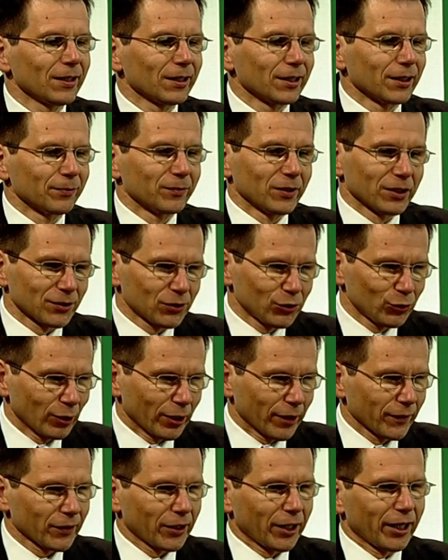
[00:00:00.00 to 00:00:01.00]
there's two
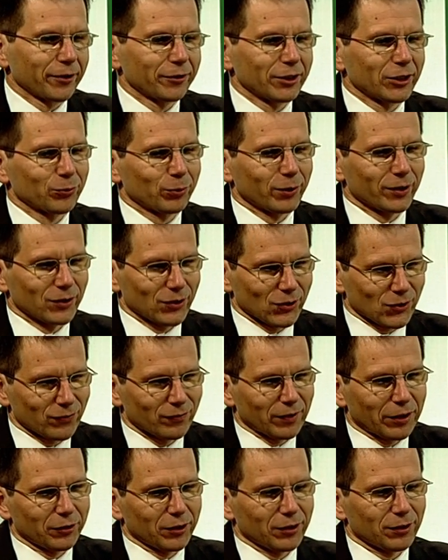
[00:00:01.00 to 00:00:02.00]
other areas where this is
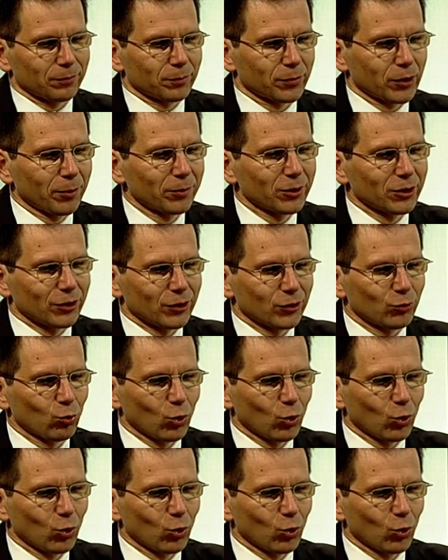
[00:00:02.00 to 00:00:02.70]
very prominent.